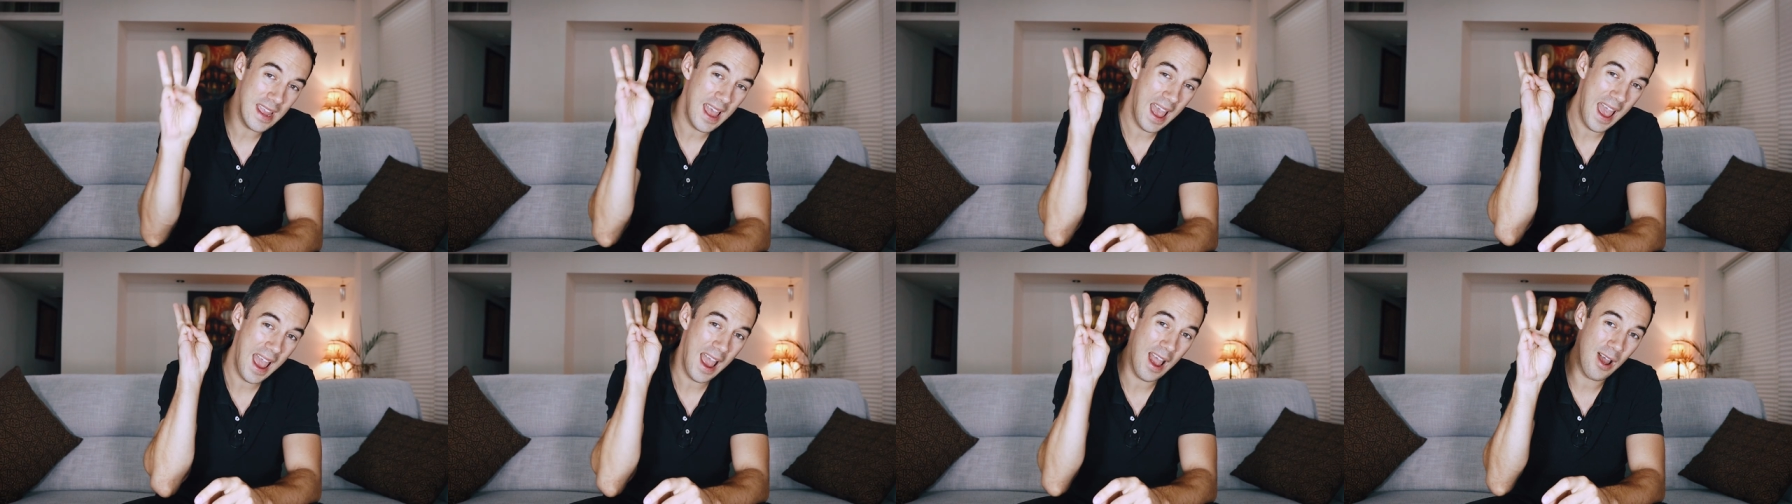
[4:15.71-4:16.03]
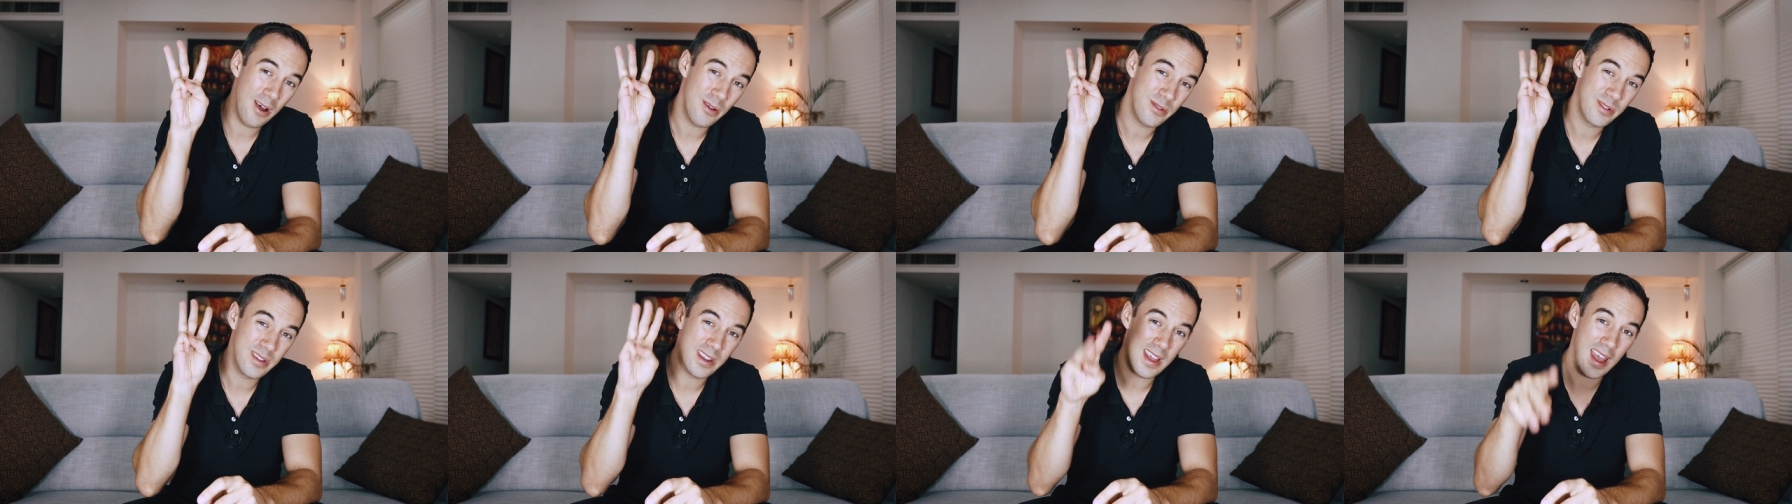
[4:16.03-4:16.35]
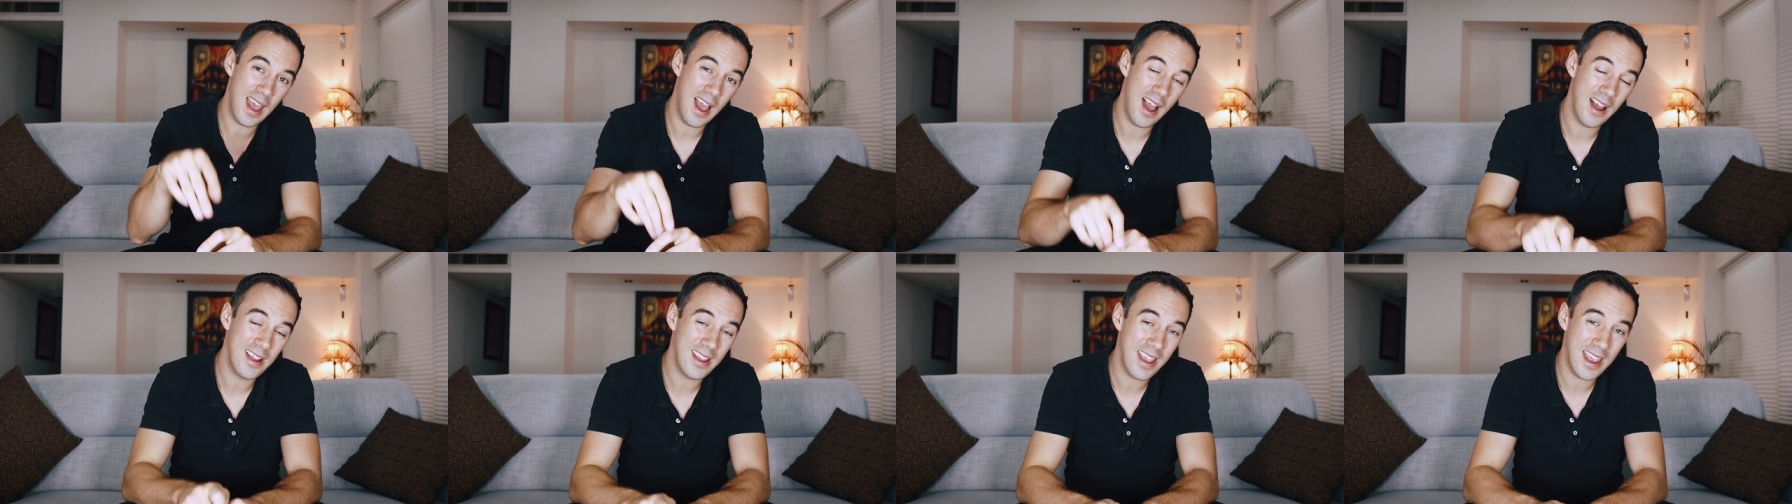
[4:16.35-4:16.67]
how to
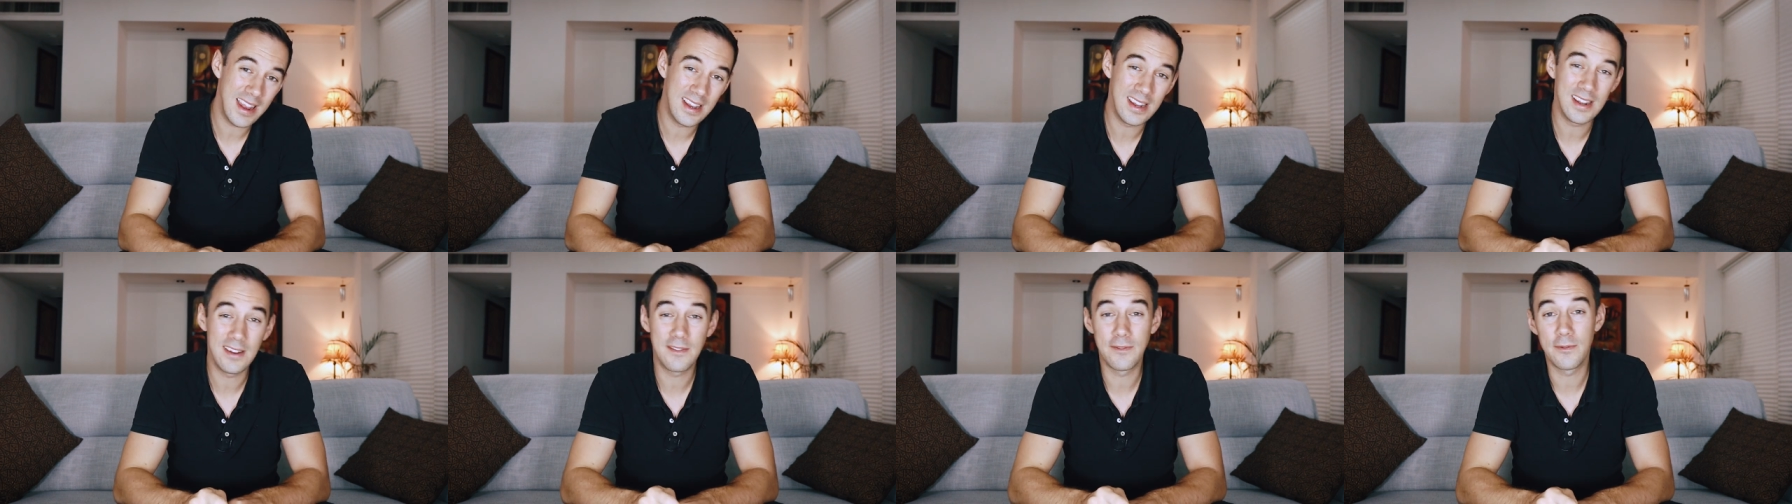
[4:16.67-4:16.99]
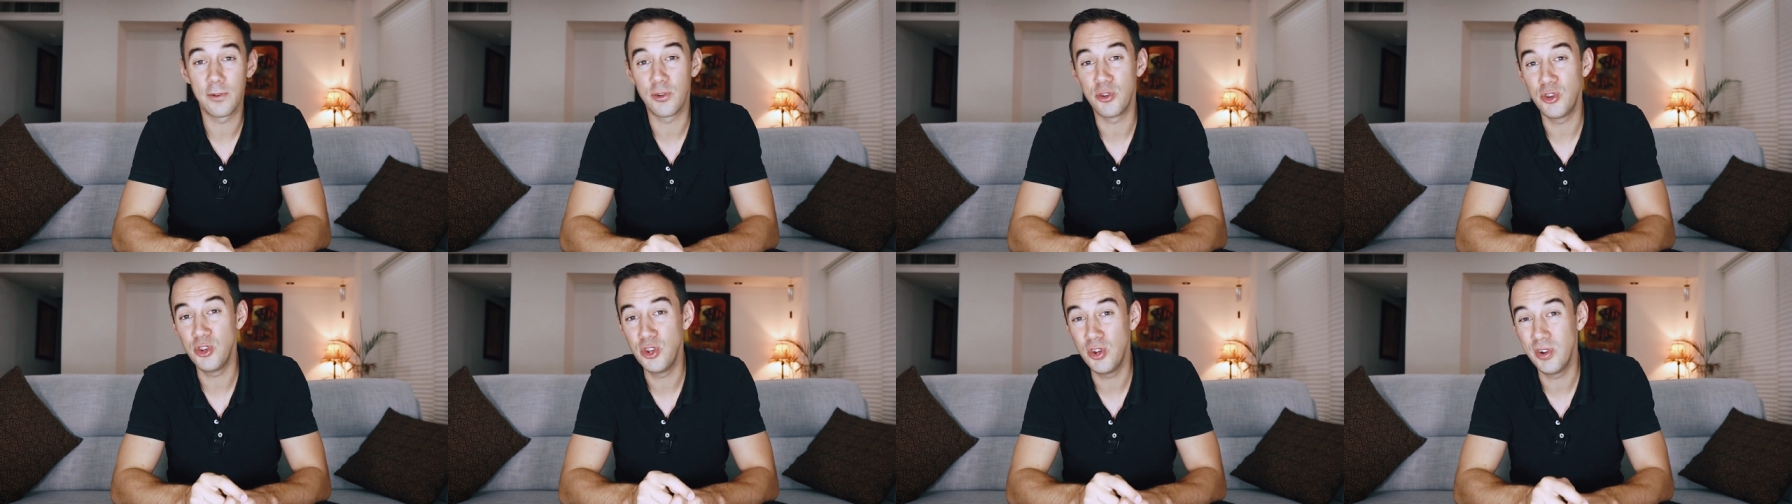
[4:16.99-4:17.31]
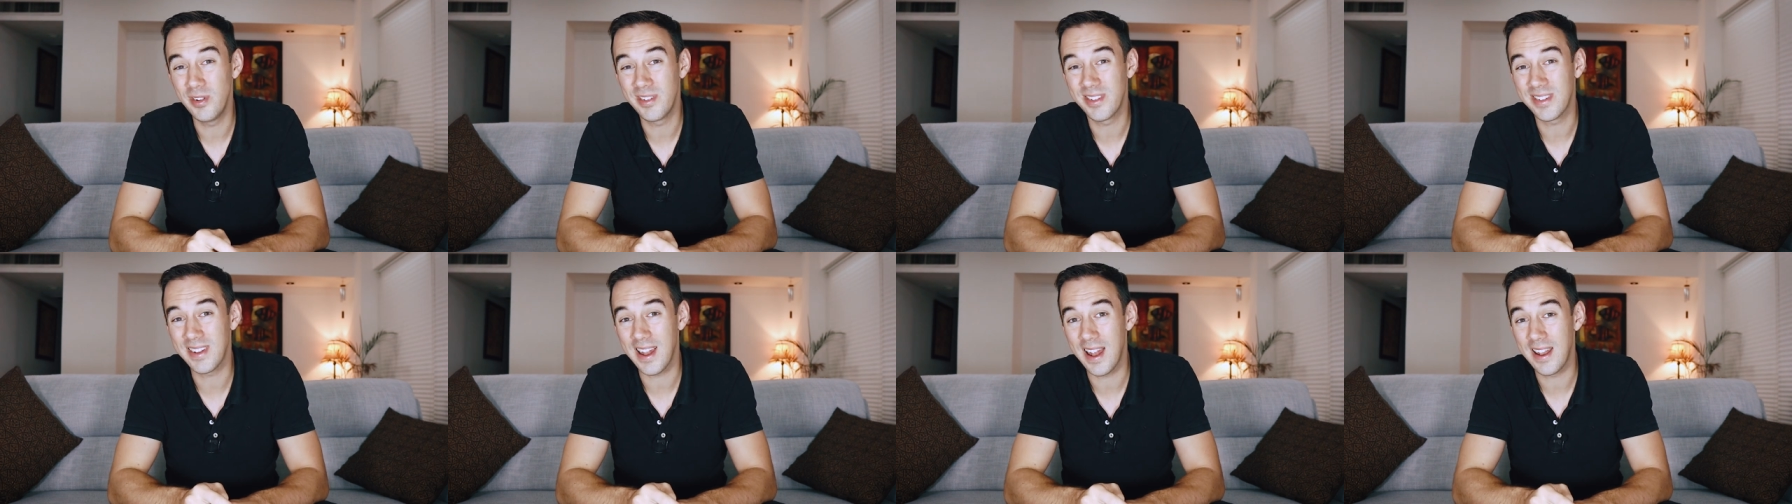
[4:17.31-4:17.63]
get ungated for
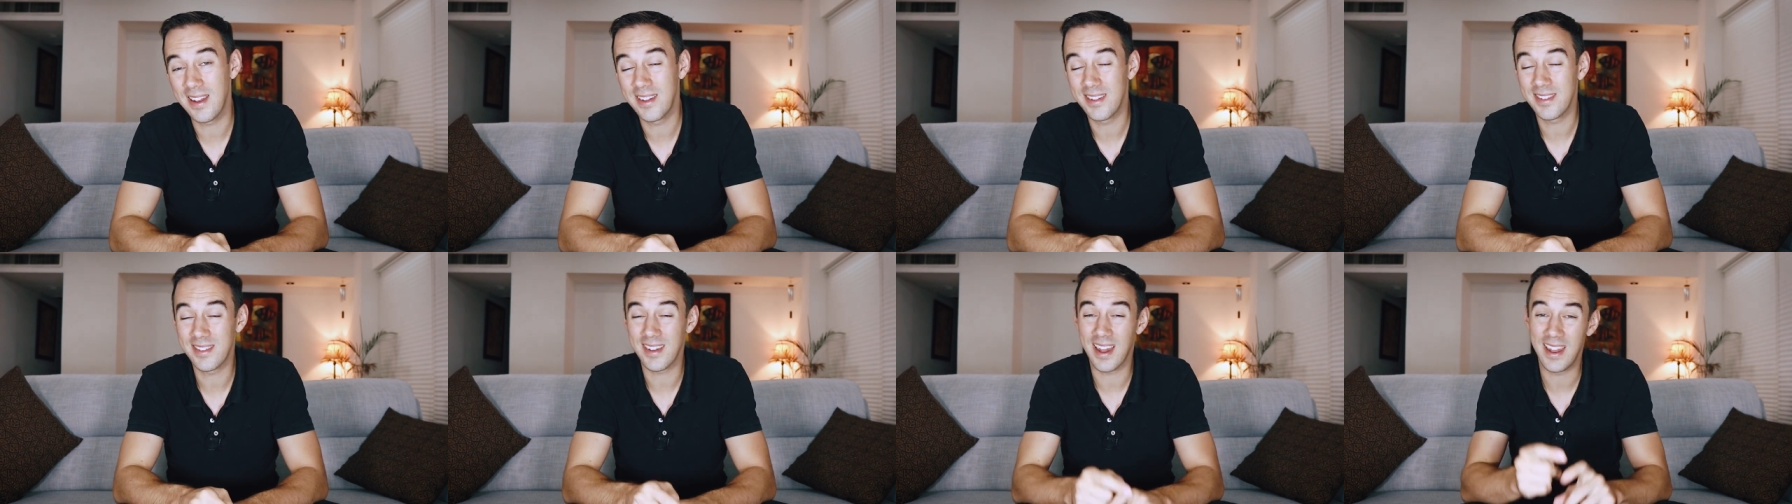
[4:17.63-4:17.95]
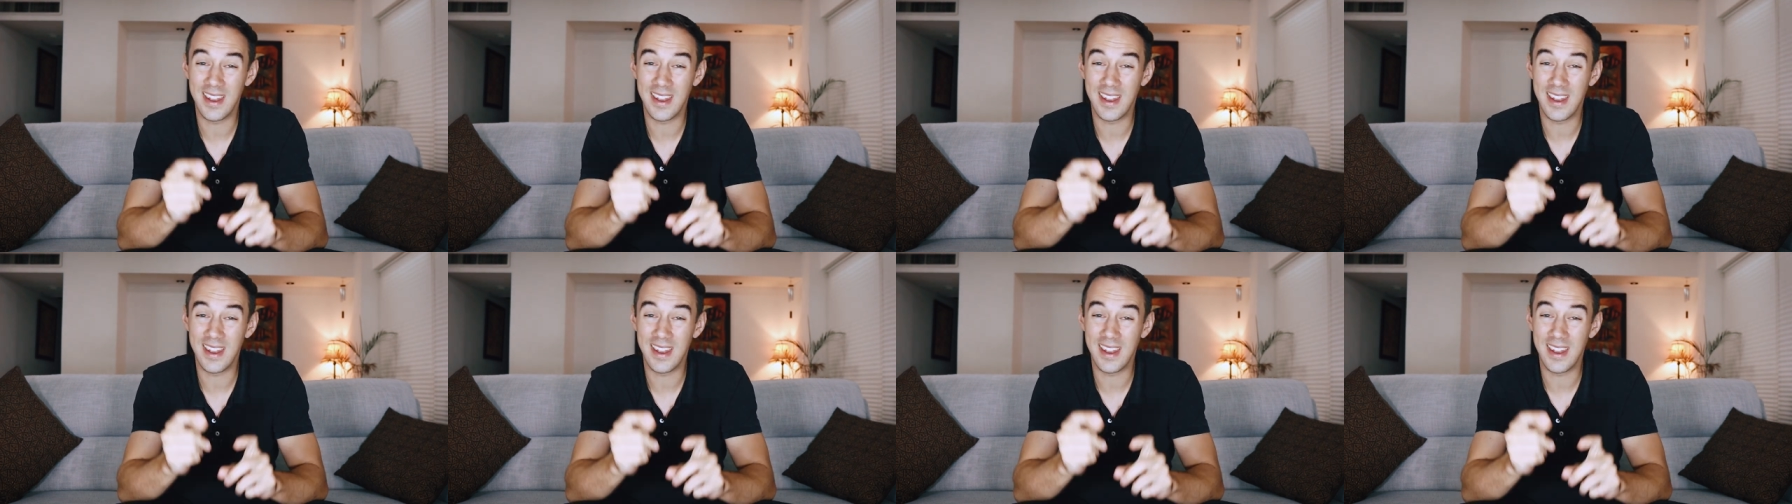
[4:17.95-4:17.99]
new sellers.